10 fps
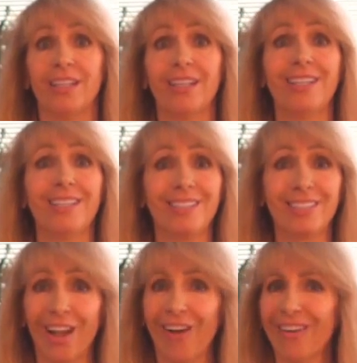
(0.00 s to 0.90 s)
And
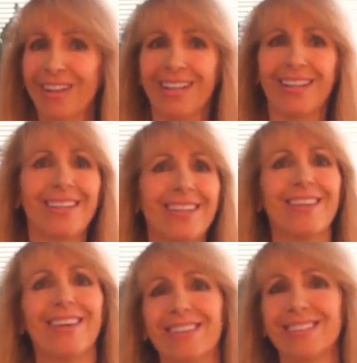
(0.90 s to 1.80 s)
so, you
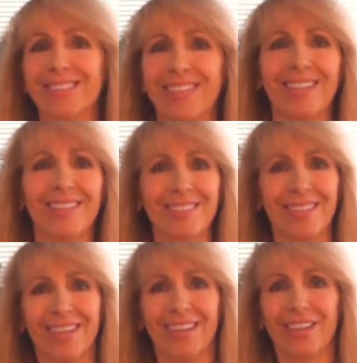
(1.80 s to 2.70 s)
know,
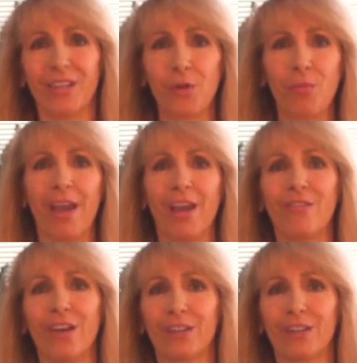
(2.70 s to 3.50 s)
you may have